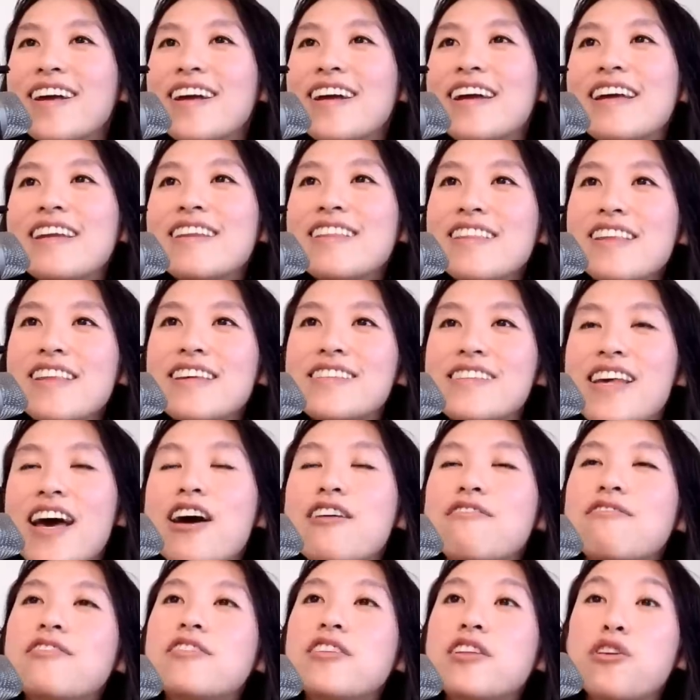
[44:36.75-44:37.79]
in this
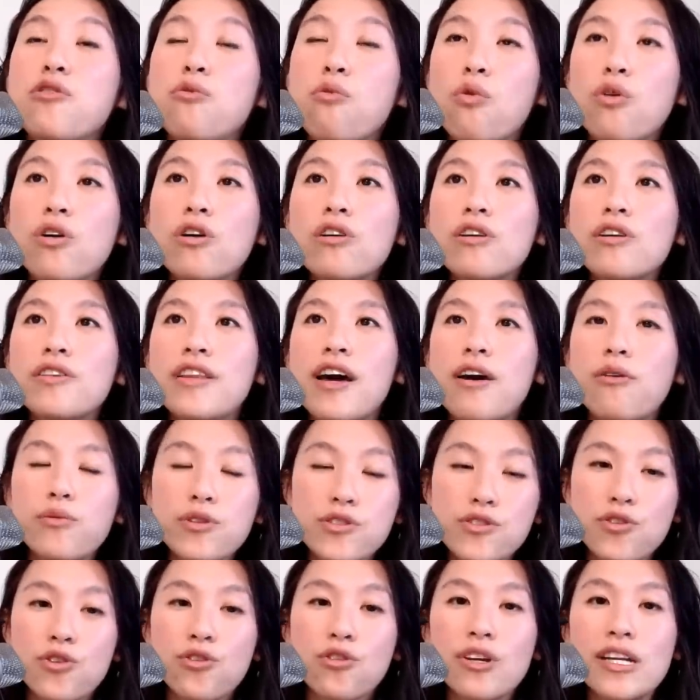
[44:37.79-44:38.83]
heavenly world that
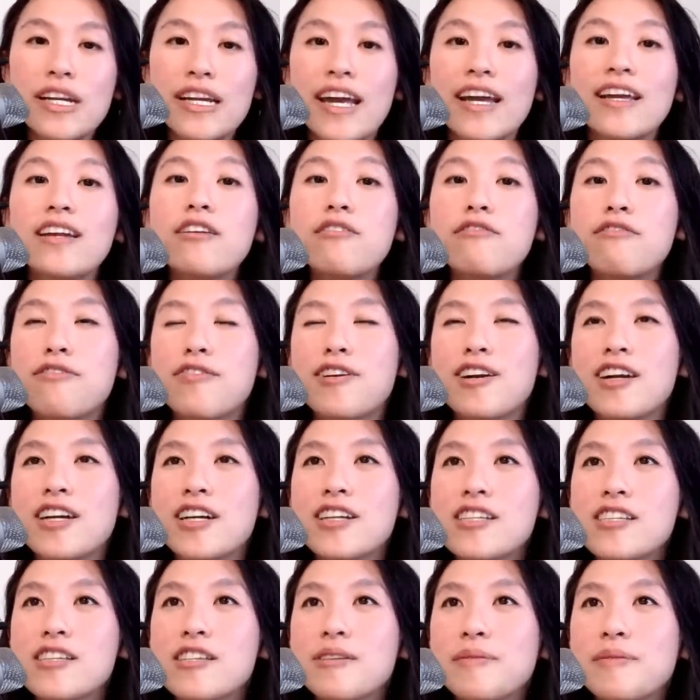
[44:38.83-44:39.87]
was created for
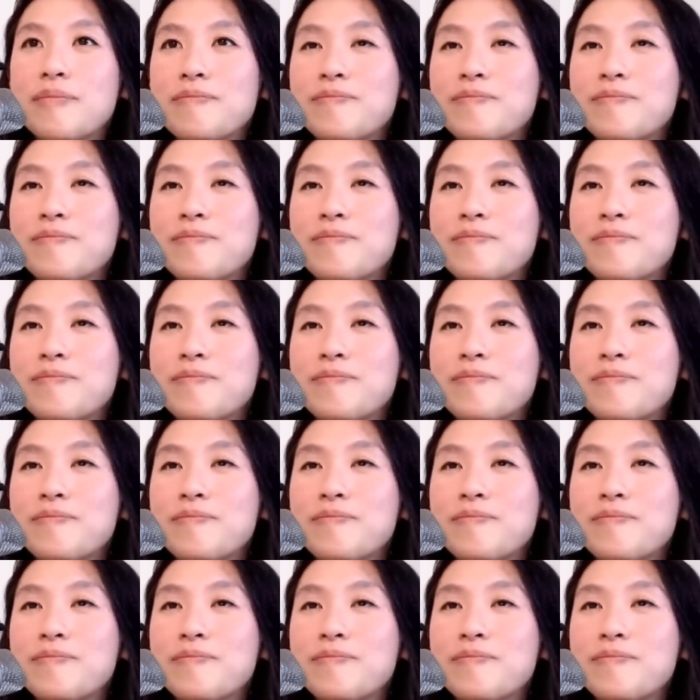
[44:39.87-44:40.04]
us